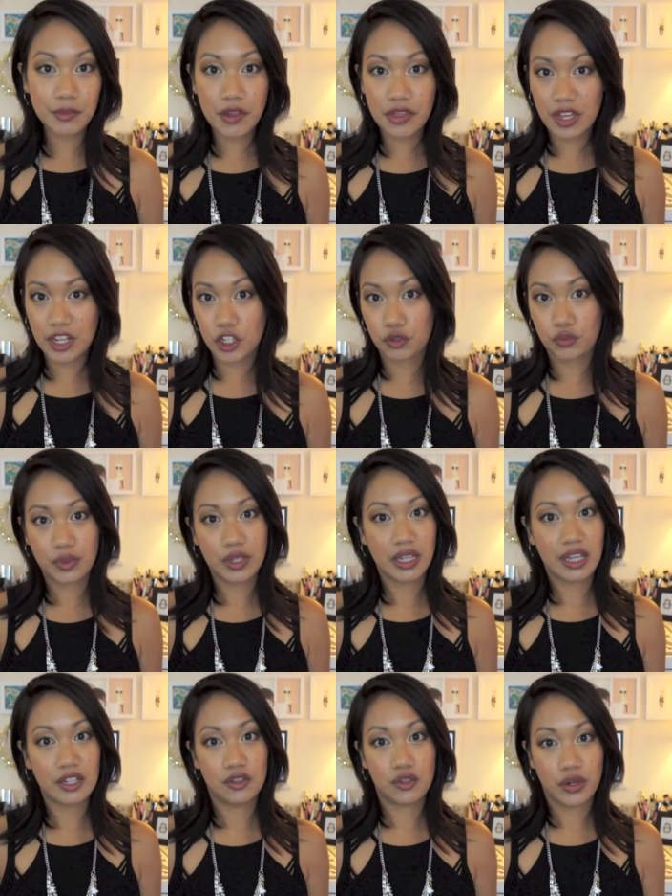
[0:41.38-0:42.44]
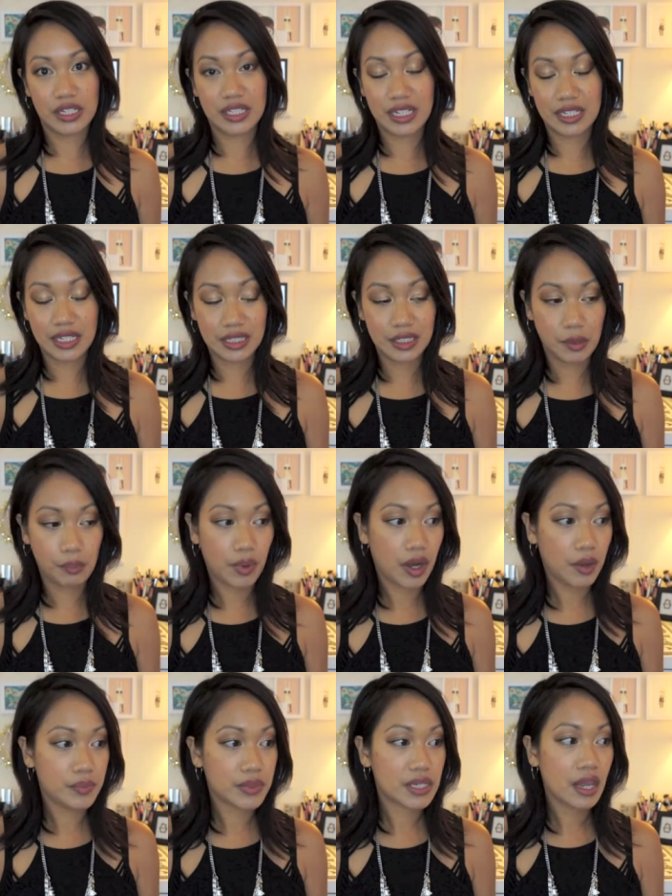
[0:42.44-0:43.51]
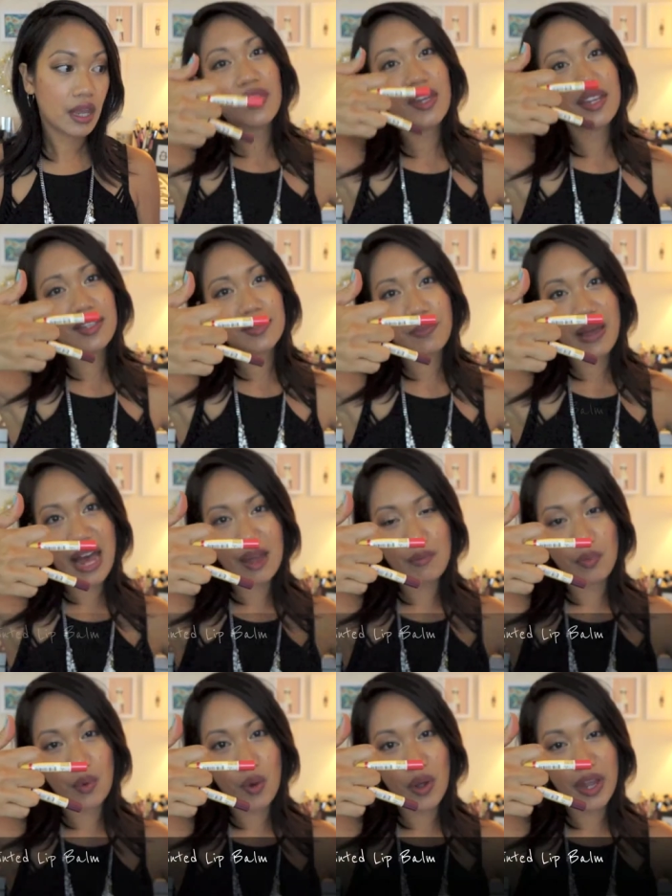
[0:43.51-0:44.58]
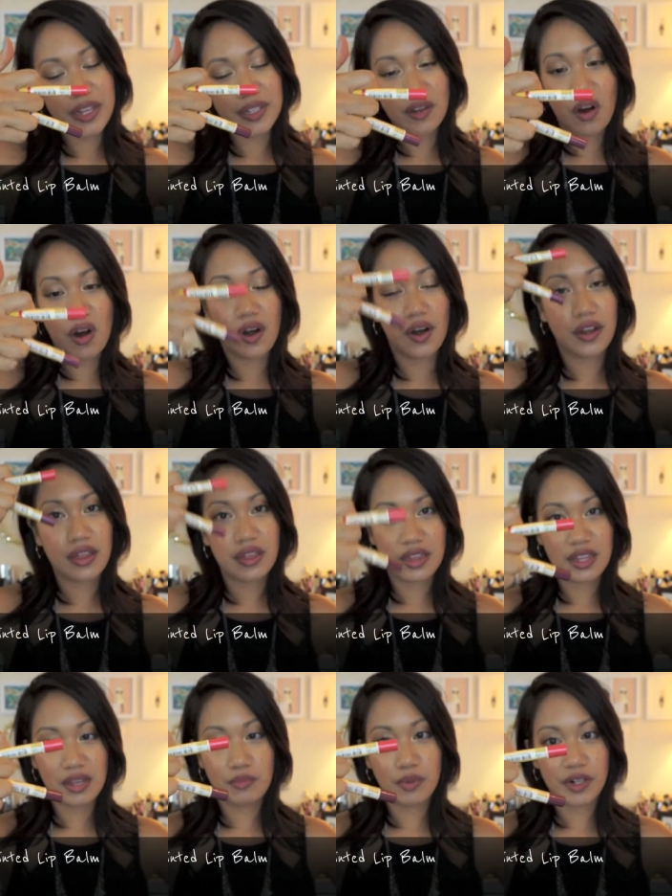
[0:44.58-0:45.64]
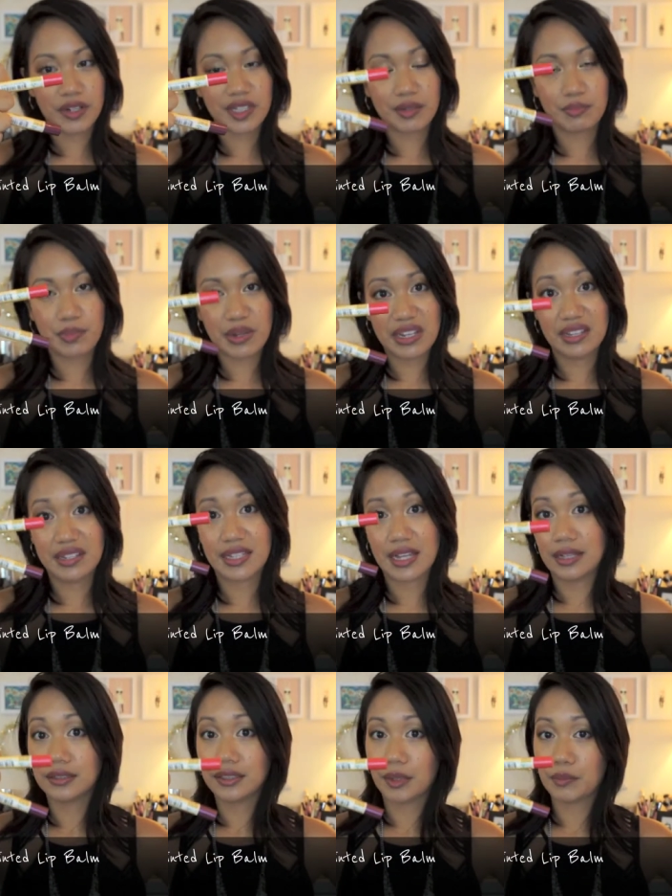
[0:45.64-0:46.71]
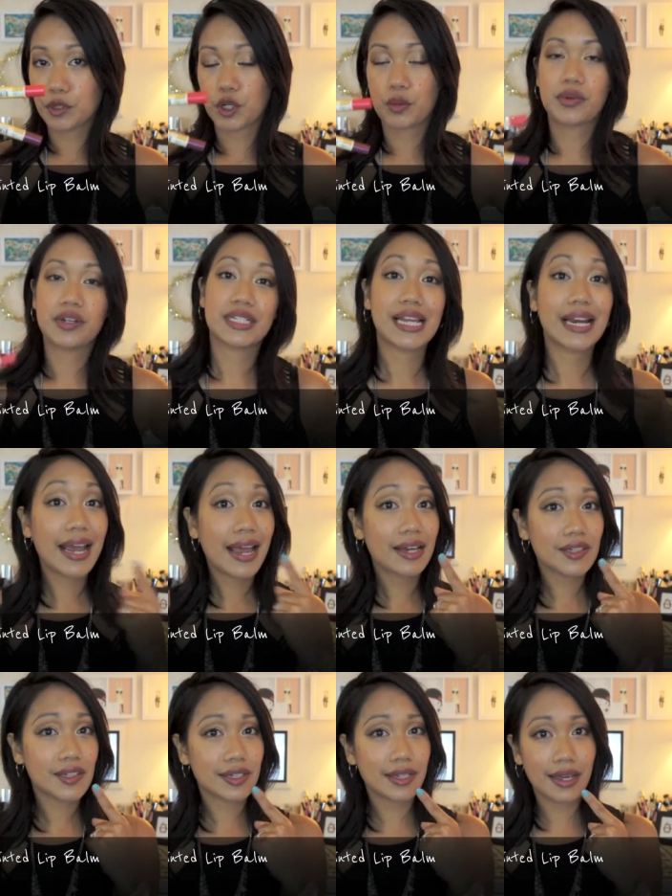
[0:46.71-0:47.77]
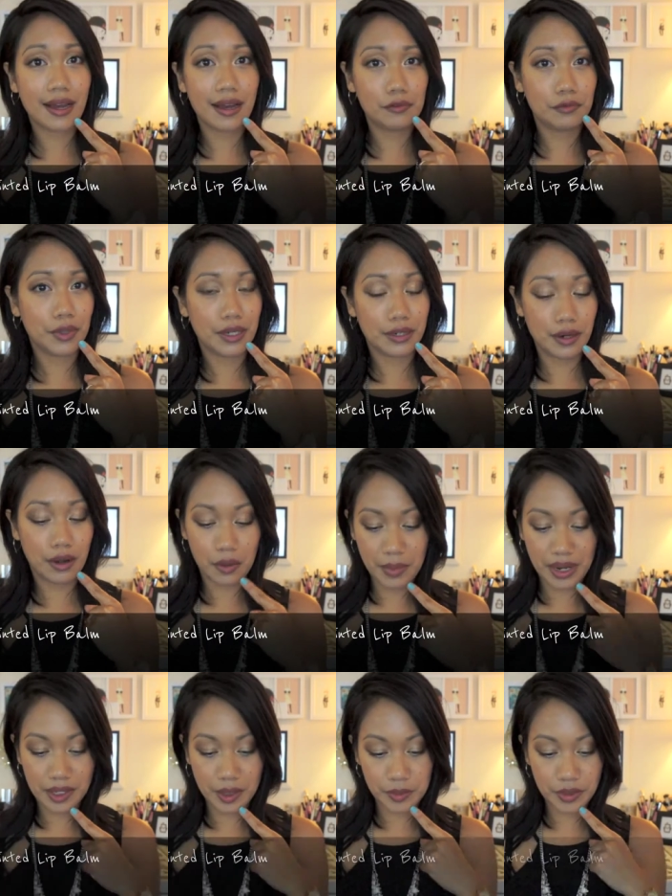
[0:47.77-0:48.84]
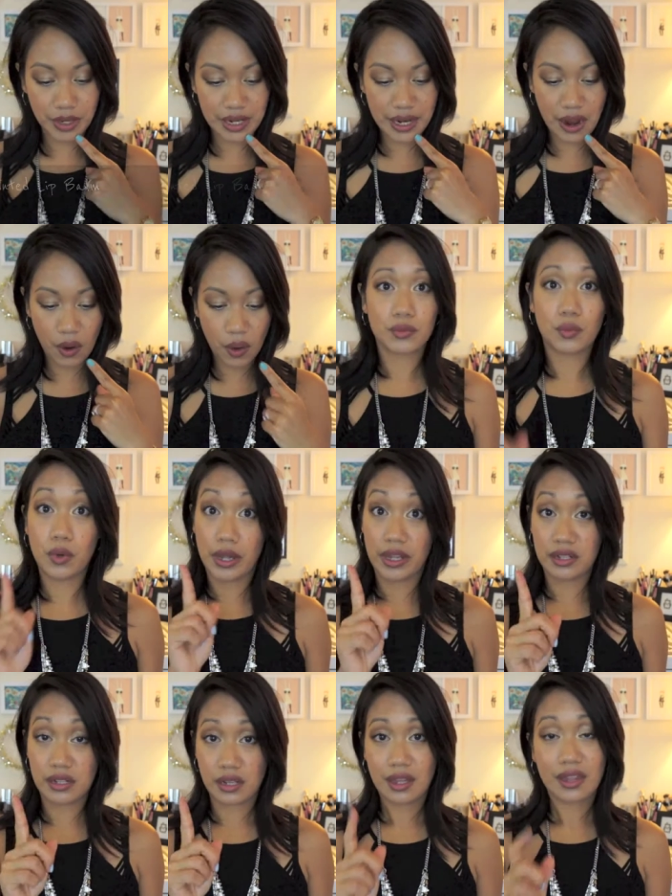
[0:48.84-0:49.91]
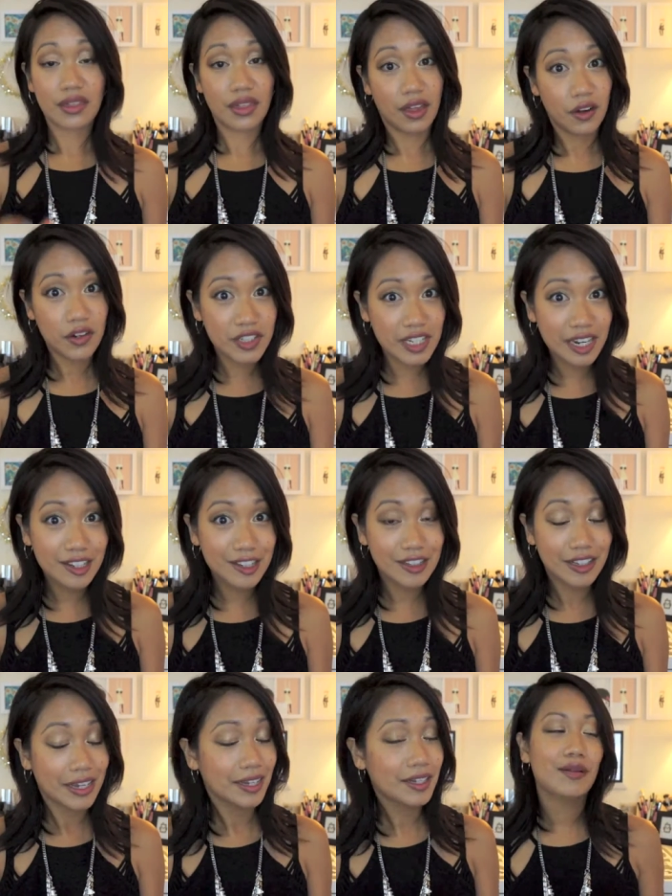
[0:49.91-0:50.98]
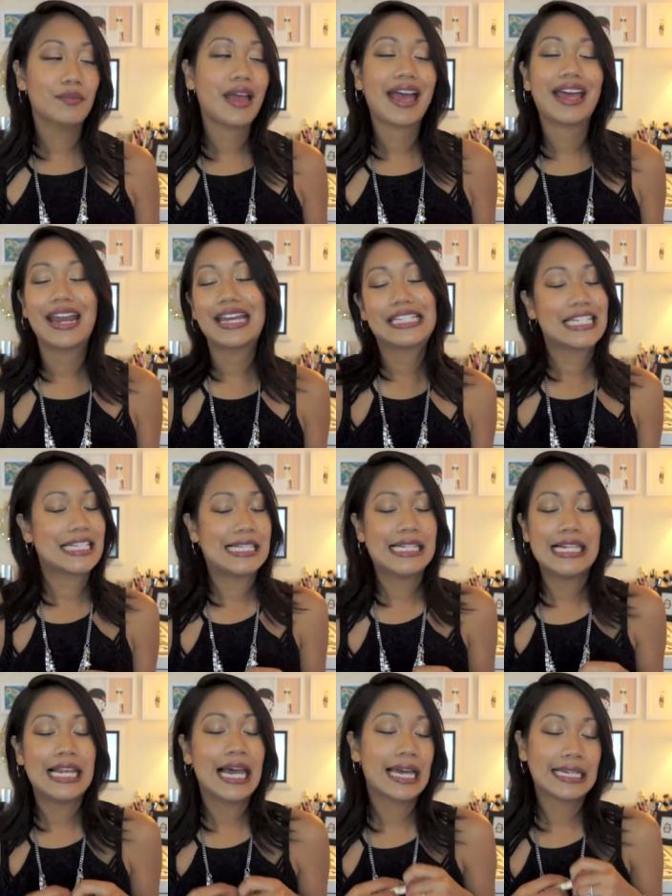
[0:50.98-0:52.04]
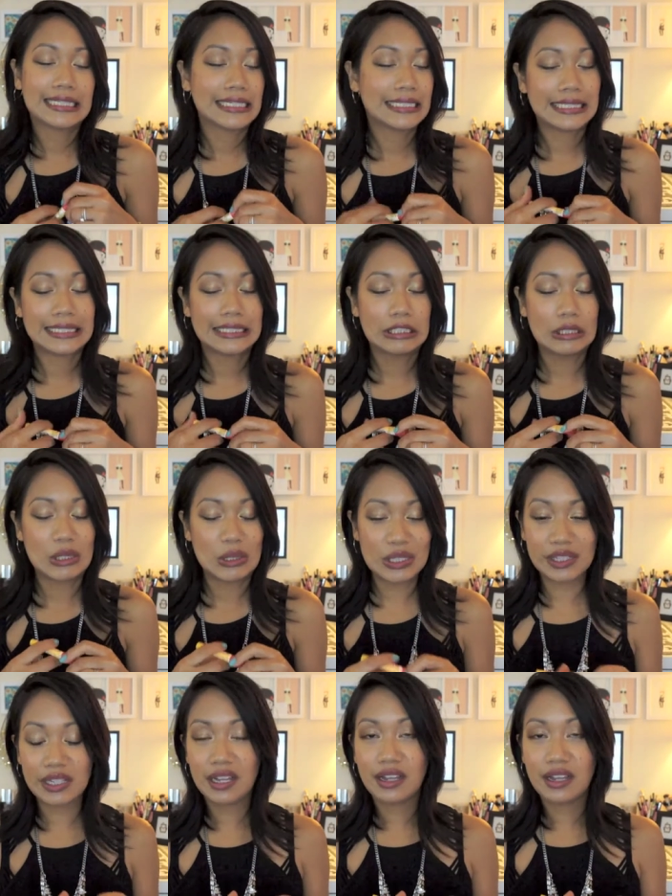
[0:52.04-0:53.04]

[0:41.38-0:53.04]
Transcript: month I just really enjoyed tinted lip balms. These bad boys are the Burt's Bees lip shimmers, and I actually have one on my lips right now. One, they are tingly, and I just like the tingles.